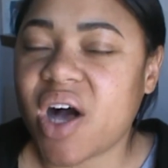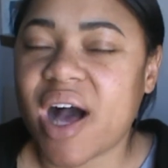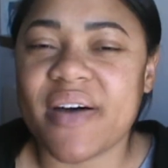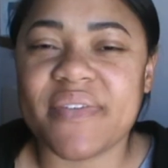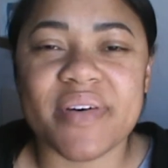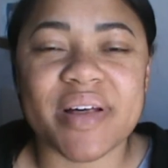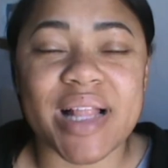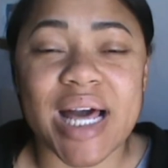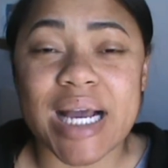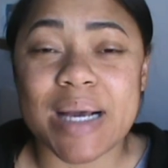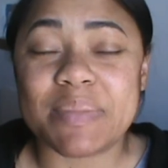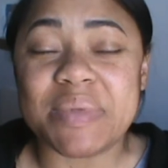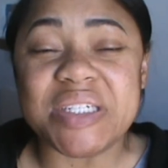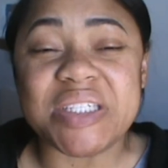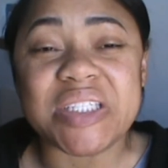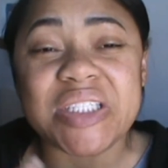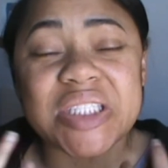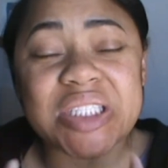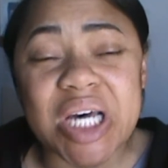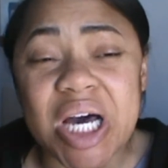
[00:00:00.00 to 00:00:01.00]
I feel like I'm
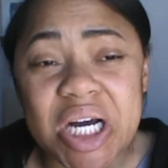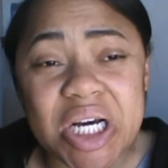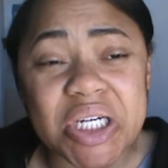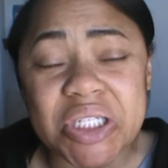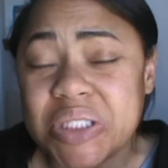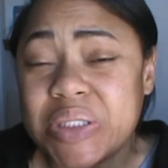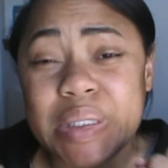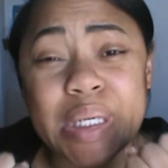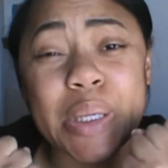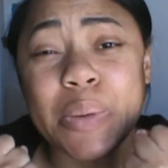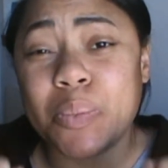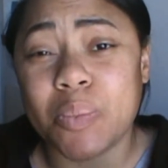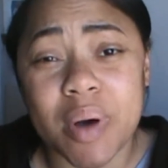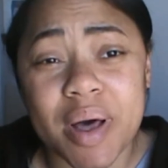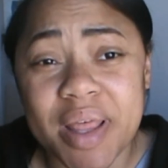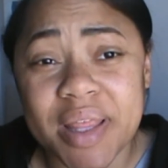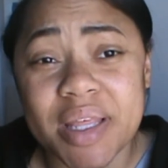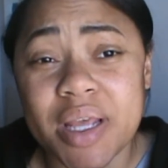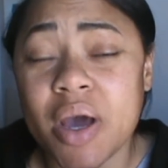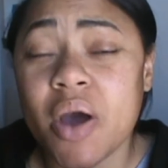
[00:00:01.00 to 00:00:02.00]
just stuck doing
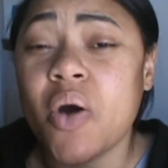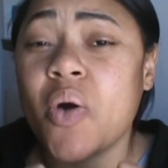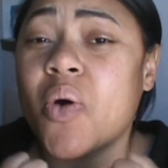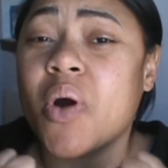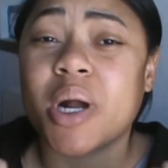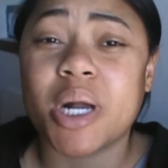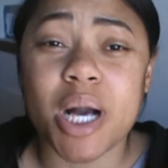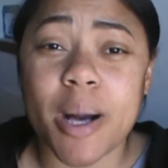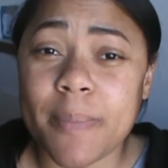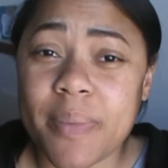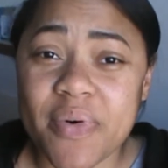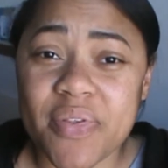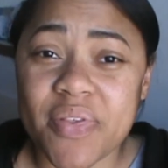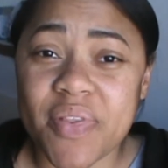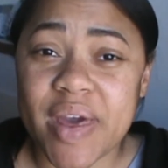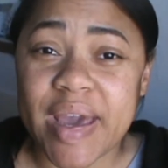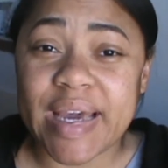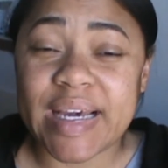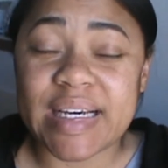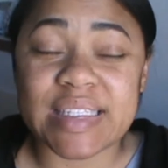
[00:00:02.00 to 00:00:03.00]
one or a couple
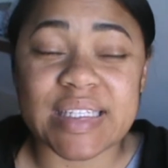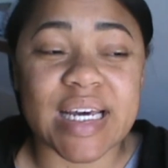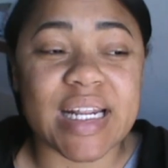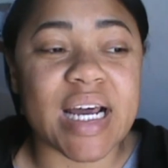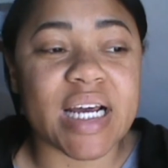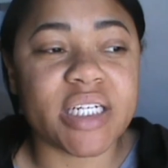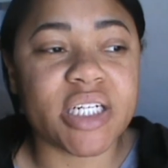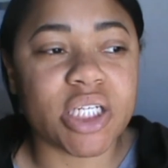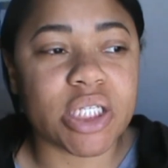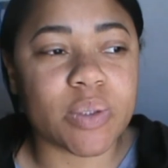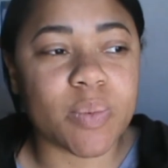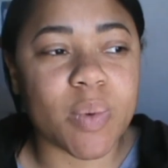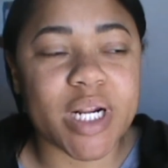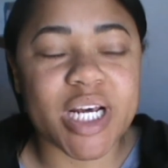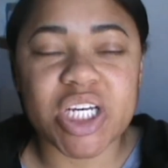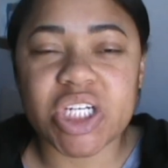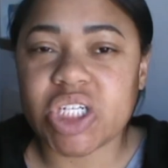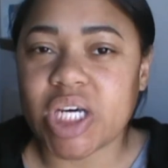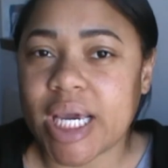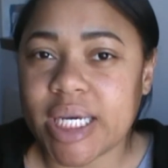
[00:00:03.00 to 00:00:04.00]
things, and I just want to
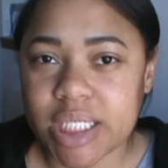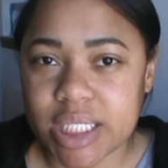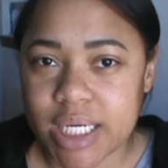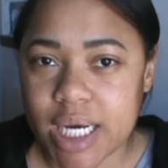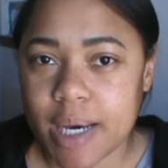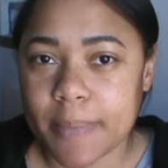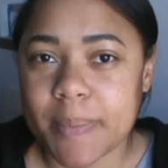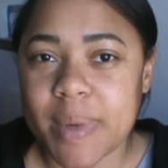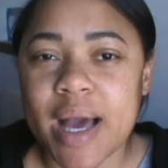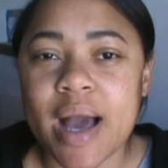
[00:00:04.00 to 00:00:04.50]
change it up